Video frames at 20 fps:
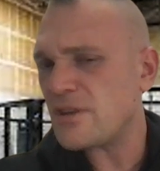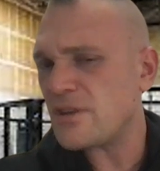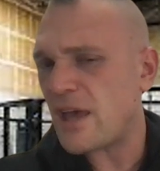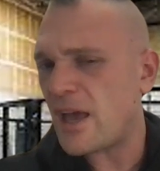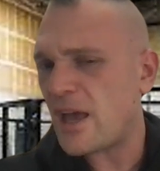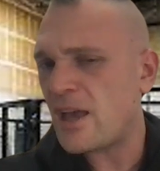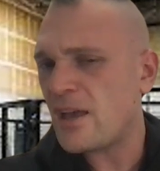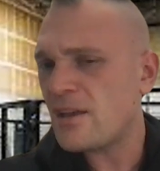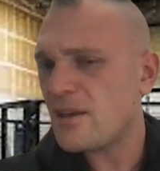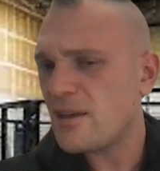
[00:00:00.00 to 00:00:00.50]
a
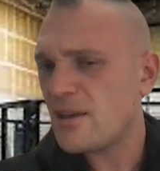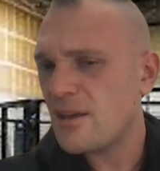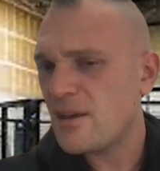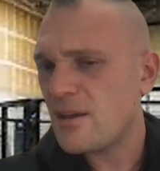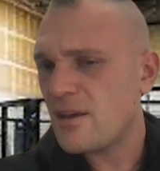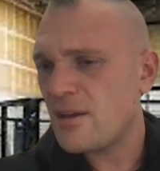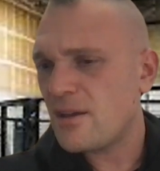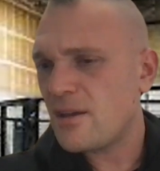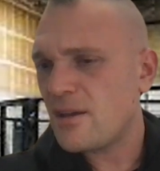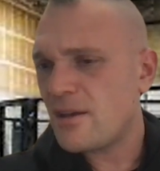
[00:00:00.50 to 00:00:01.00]
day,
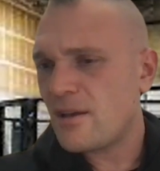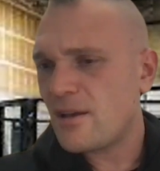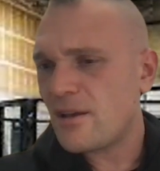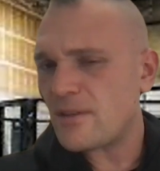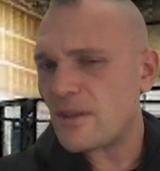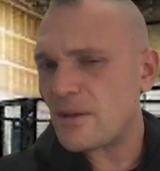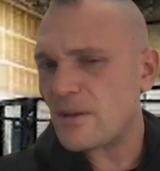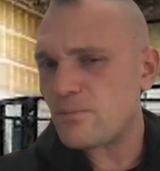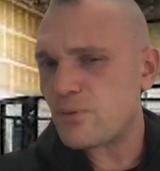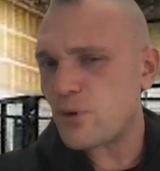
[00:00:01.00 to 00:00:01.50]

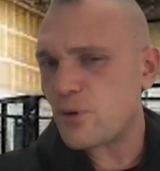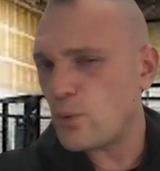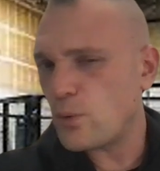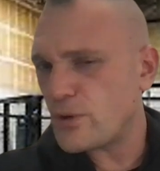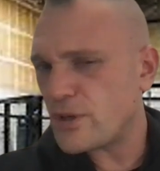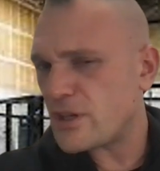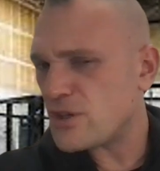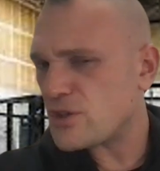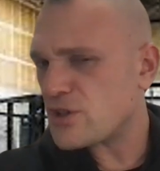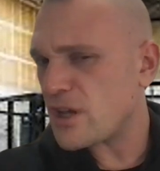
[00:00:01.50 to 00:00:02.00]
like
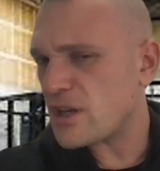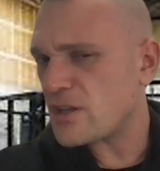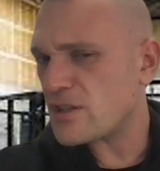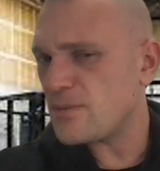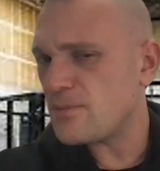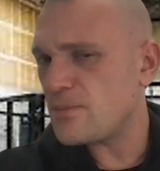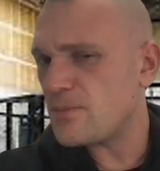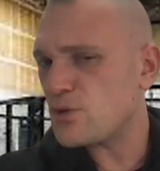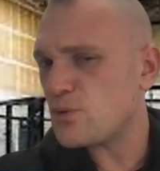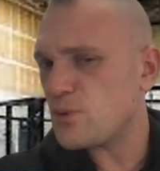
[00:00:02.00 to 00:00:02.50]
protein shakes
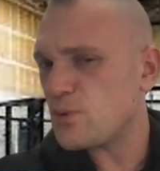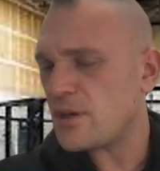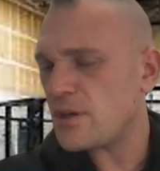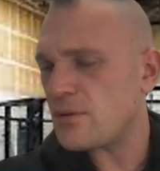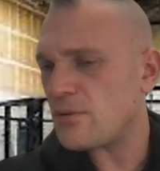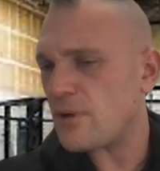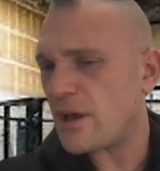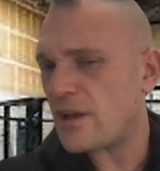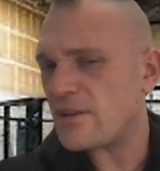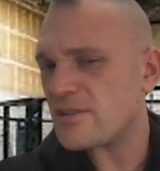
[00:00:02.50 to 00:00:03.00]
in
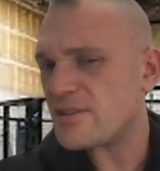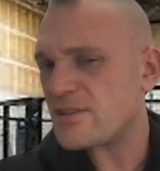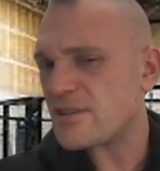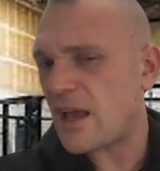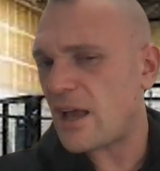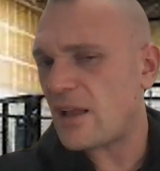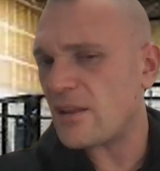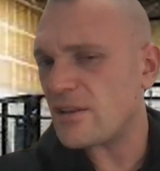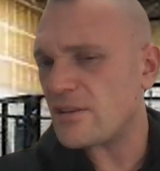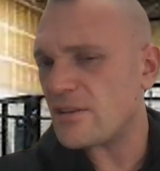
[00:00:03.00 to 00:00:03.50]
between, right? And
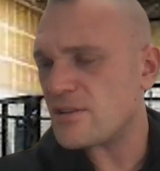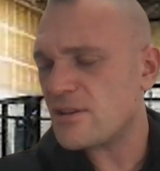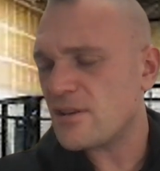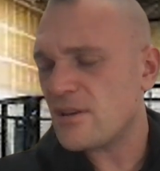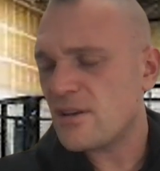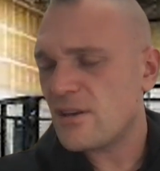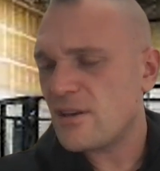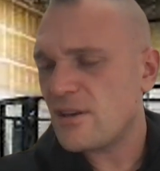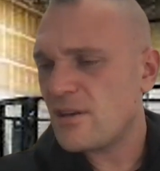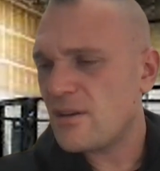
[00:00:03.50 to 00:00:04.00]
salads
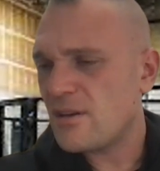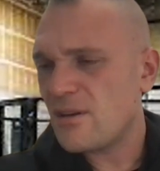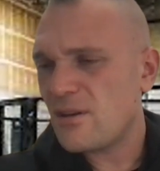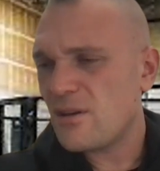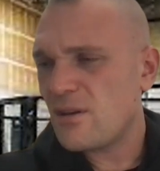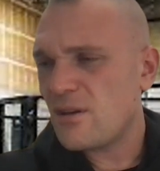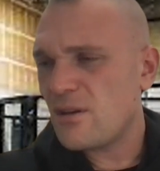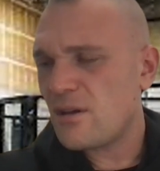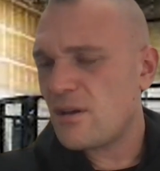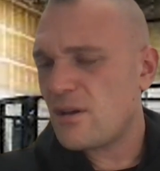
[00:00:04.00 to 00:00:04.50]

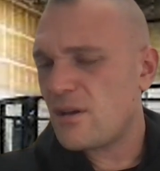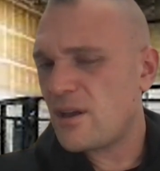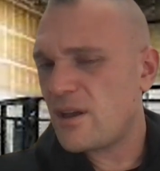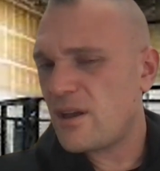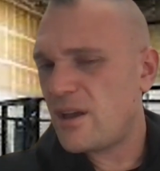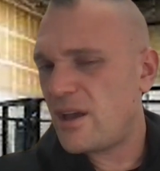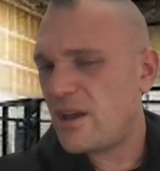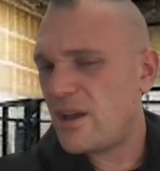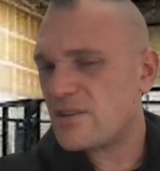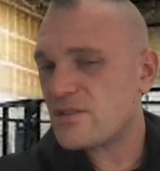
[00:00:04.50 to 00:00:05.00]

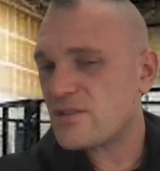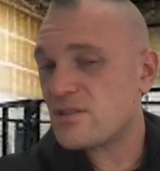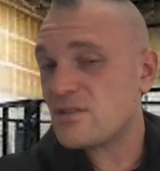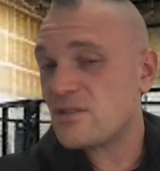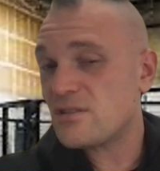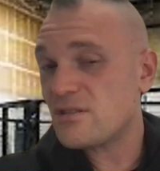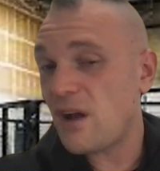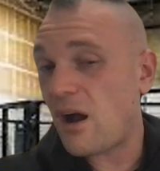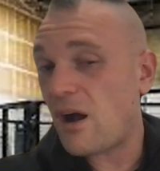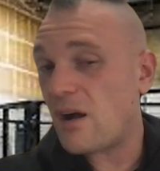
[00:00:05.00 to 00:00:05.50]
it
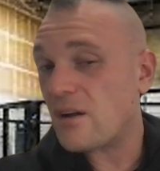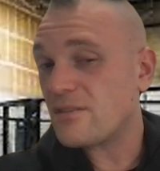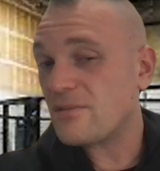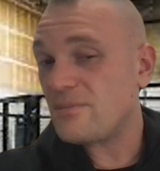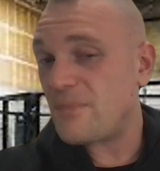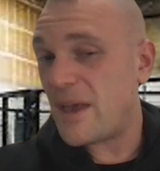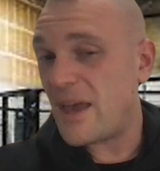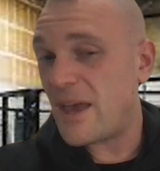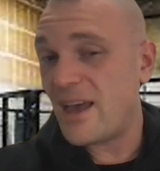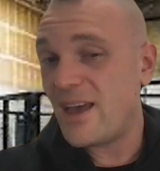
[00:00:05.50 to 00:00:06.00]
sucked,
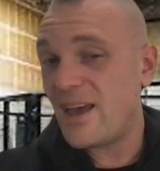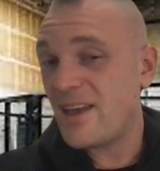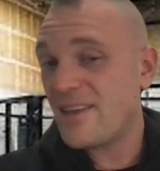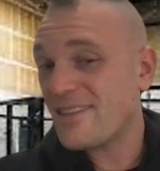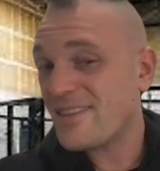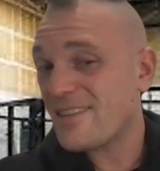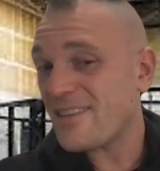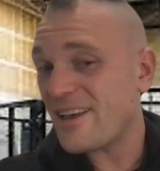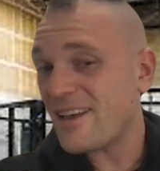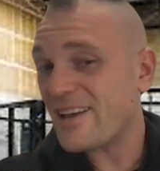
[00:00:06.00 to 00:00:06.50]

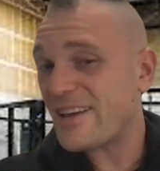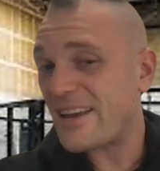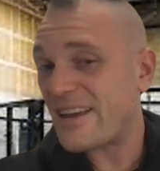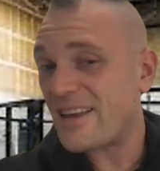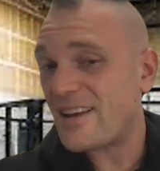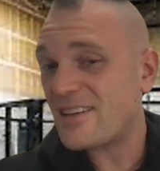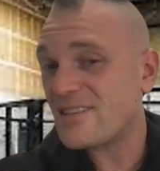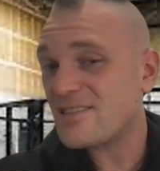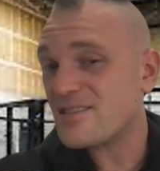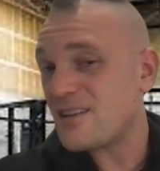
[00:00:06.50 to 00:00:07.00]
man. Like,
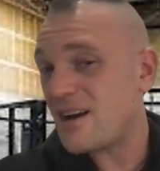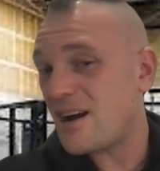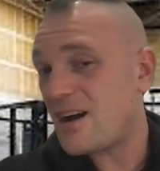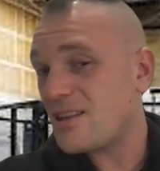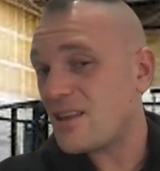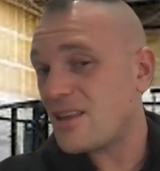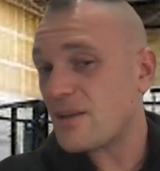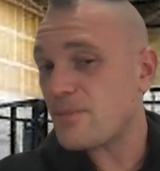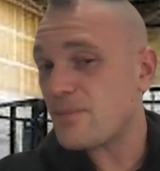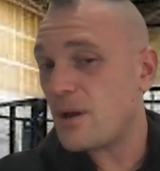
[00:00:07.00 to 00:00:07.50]
and I saw
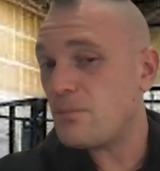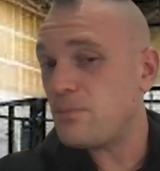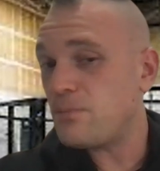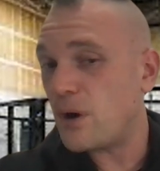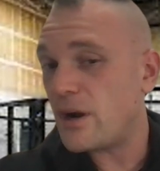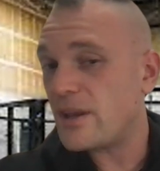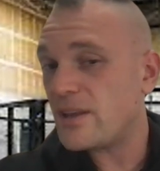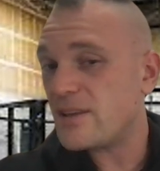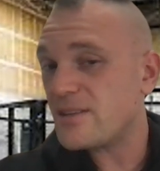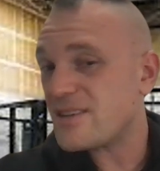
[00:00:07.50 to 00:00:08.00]
like my
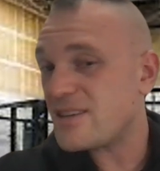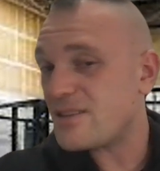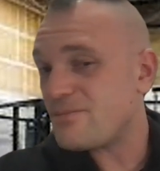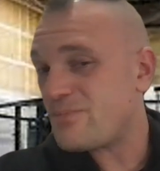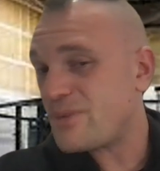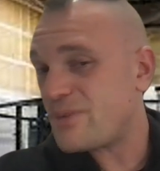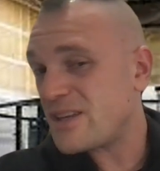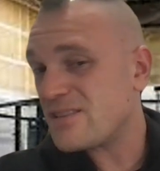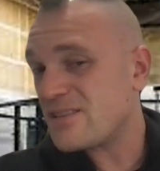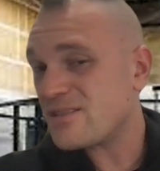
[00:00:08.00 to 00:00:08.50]
buddies eating
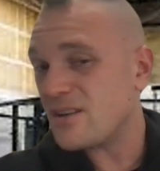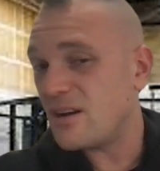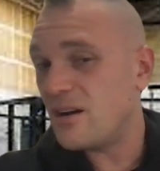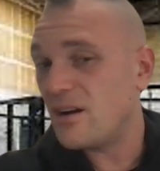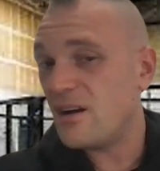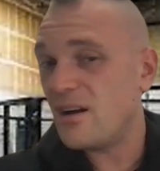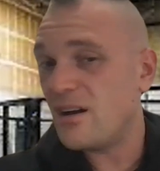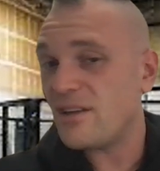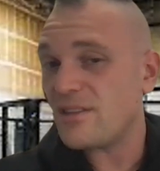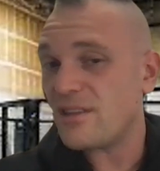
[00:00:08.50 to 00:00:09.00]
pizza
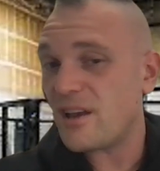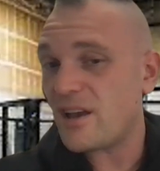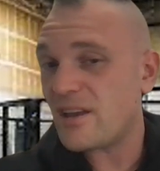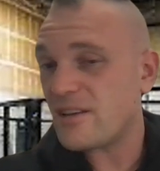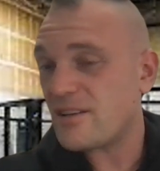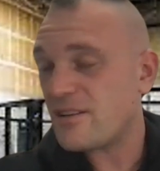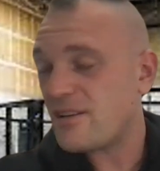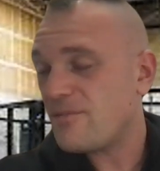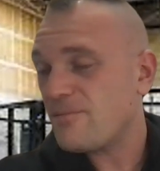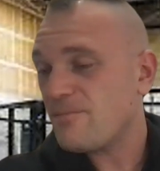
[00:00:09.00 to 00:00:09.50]
and
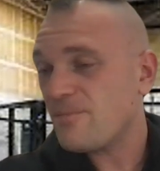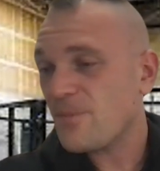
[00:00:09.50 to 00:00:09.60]
like